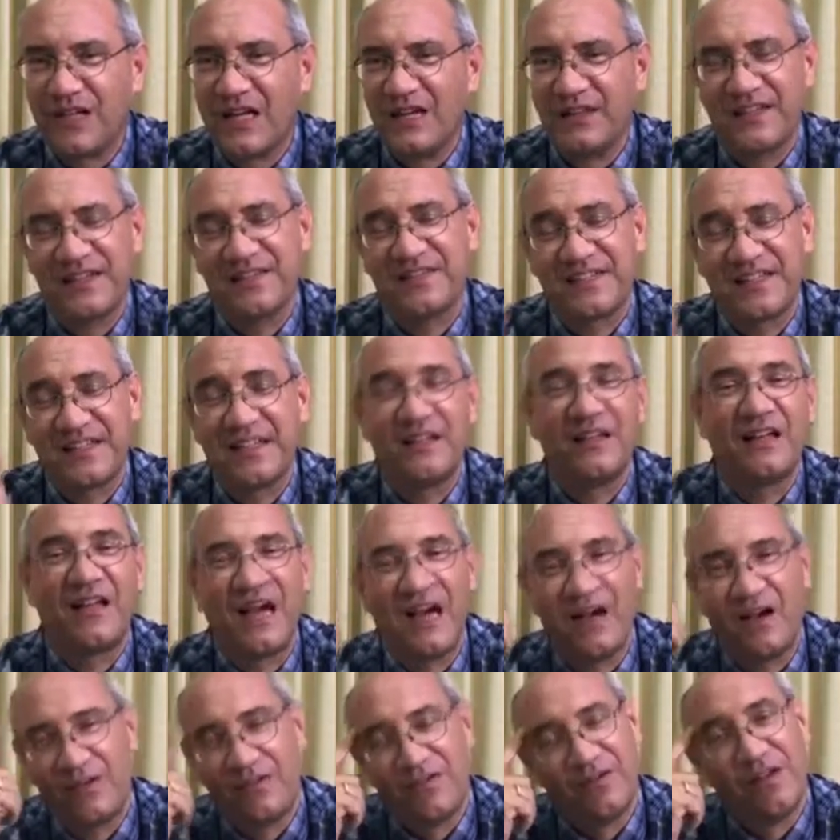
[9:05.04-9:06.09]
they still
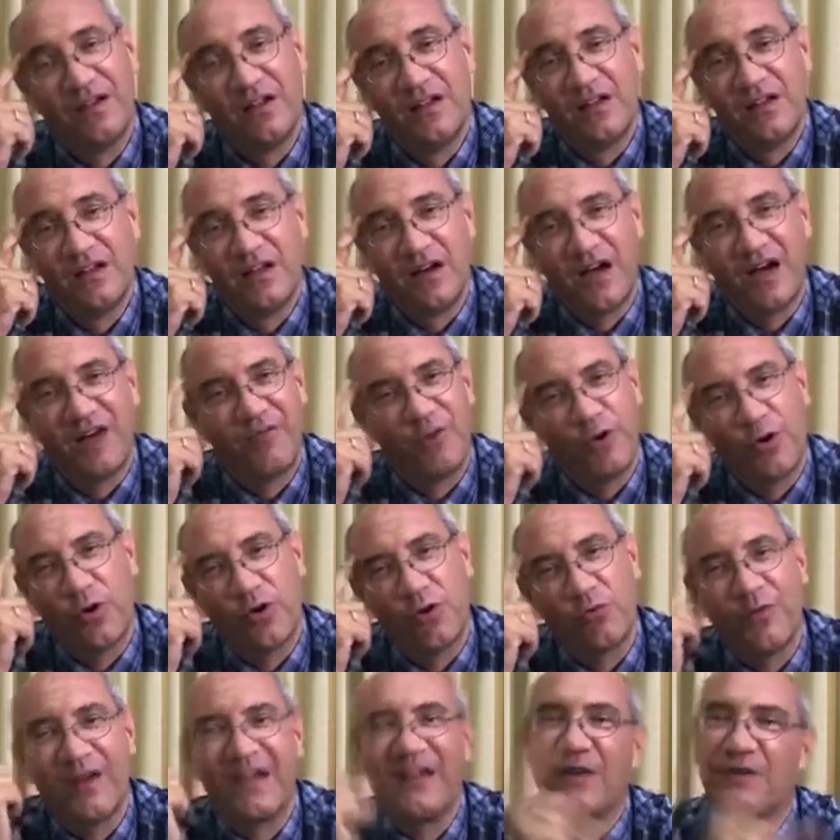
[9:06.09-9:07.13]
have a
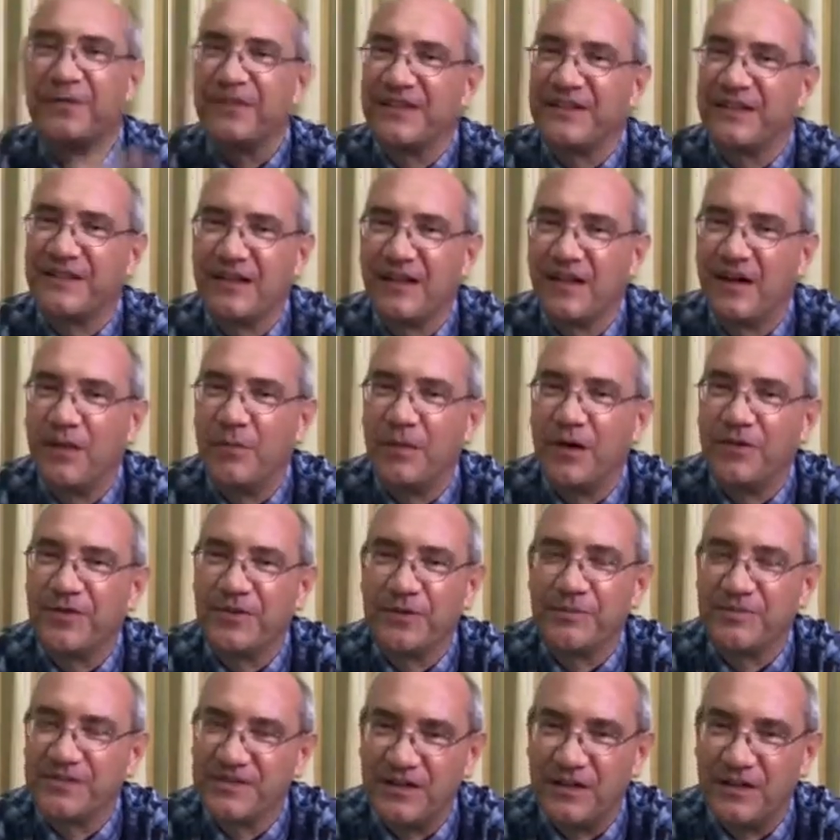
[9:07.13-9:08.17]
wrong way of thinking about
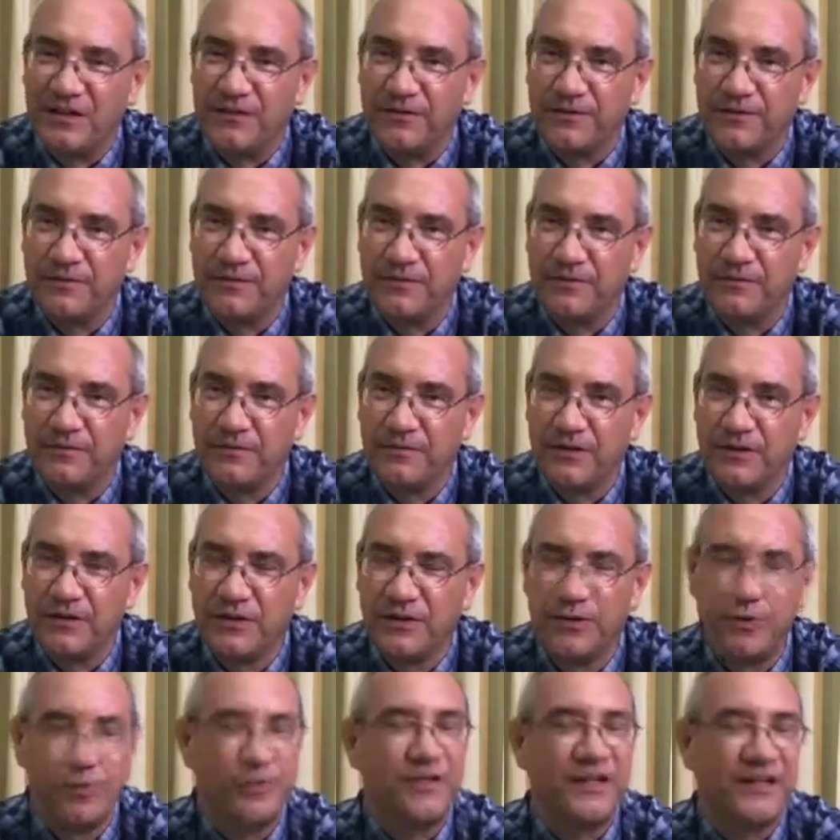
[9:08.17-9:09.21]
themselves,
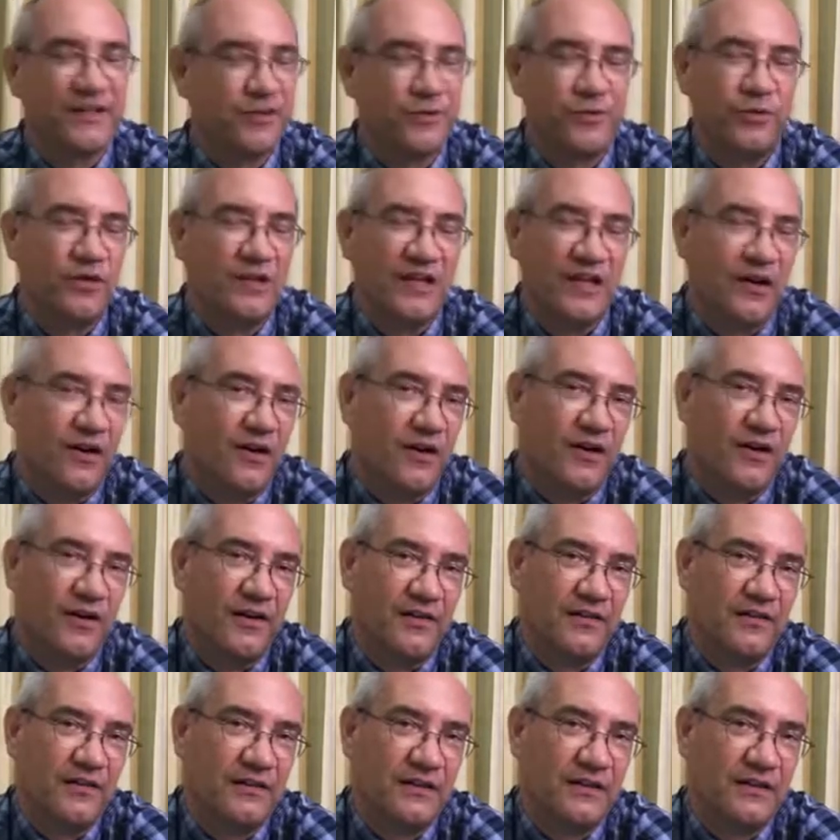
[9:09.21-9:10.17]
who they truly are.